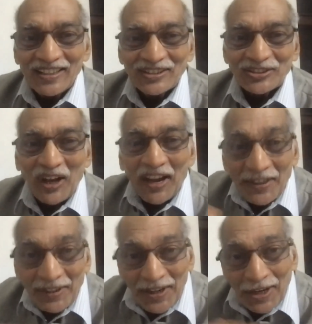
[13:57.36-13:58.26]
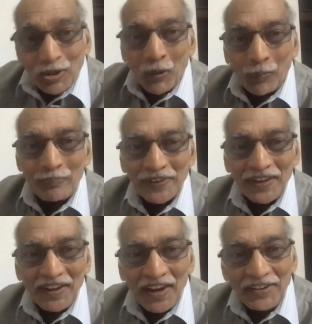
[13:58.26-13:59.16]
So I regroup
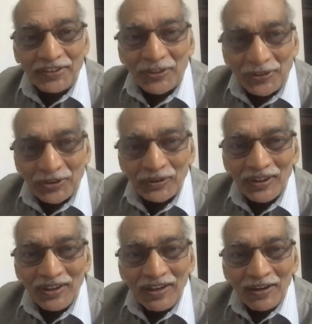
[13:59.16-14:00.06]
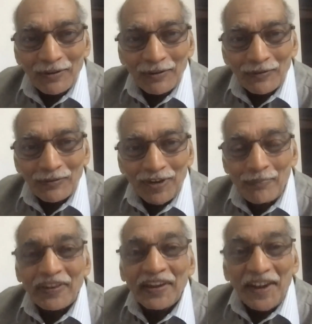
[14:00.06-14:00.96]
82
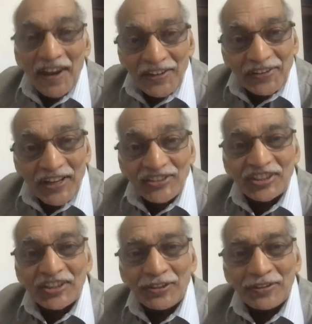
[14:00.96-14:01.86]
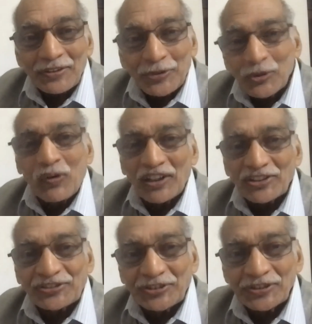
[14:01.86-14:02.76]
from 8 tens and 2
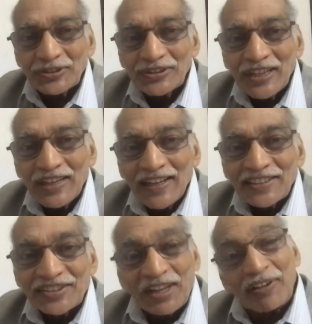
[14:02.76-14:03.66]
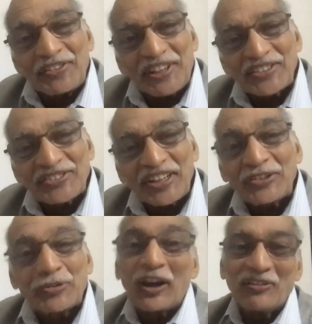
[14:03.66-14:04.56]
ones to 7 tens
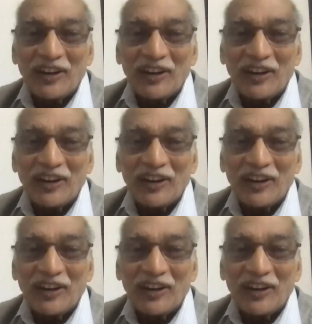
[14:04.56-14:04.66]
and 12